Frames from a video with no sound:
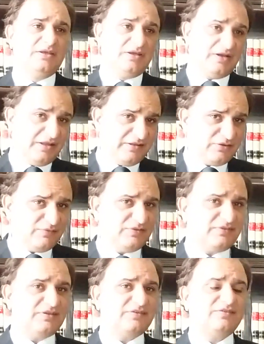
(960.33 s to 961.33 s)
Rest of
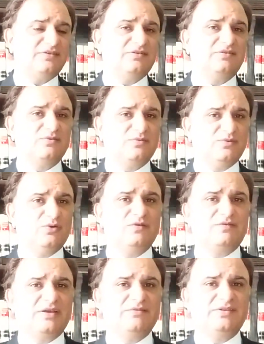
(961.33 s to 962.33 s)
the sections 4,
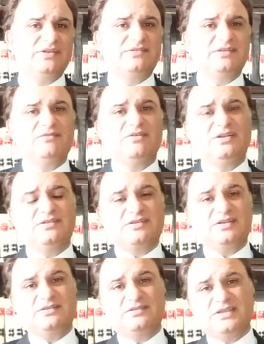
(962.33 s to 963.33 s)
5, 6, 7
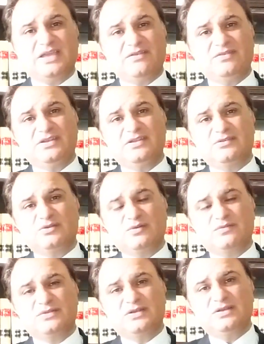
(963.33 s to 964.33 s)
discuss the evidence
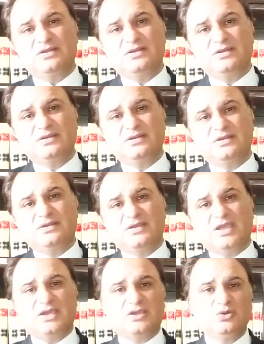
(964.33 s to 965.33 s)
of the
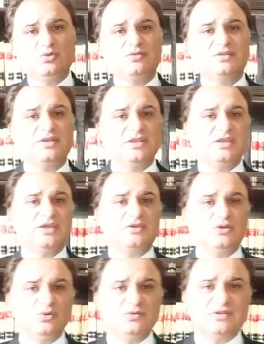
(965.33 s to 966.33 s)
accused. Yani
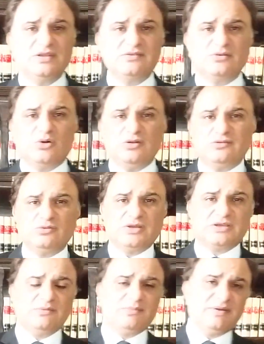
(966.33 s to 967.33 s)
accused is also
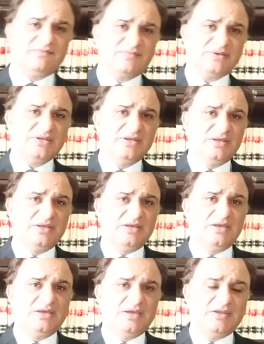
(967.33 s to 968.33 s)
equipped,
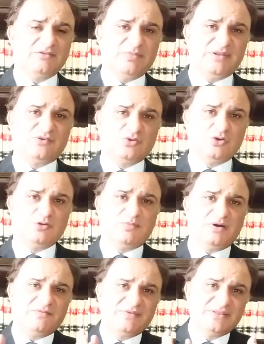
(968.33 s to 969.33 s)
is bestowed
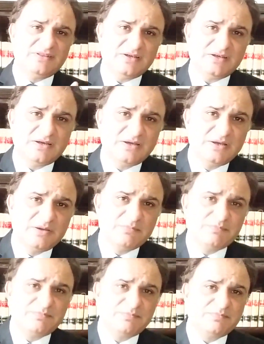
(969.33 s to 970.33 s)
upon with
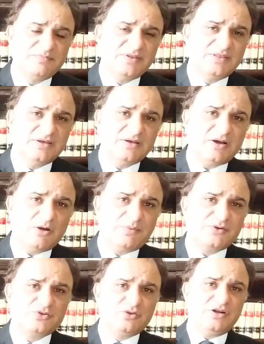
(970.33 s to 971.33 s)
the
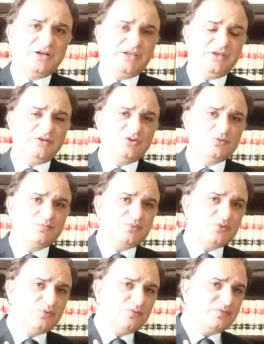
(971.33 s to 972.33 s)
opportunity to
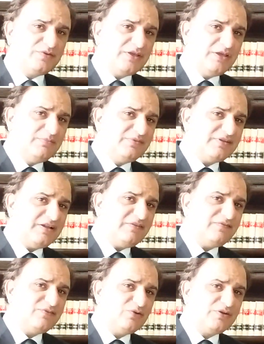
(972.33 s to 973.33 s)
prove
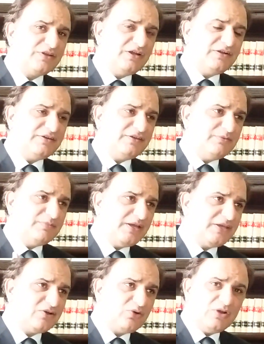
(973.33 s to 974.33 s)
himself not guilty
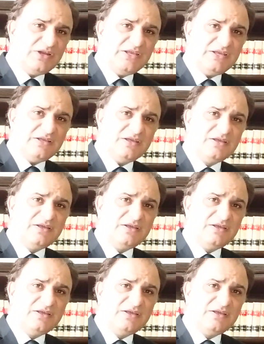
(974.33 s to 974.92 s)
by calling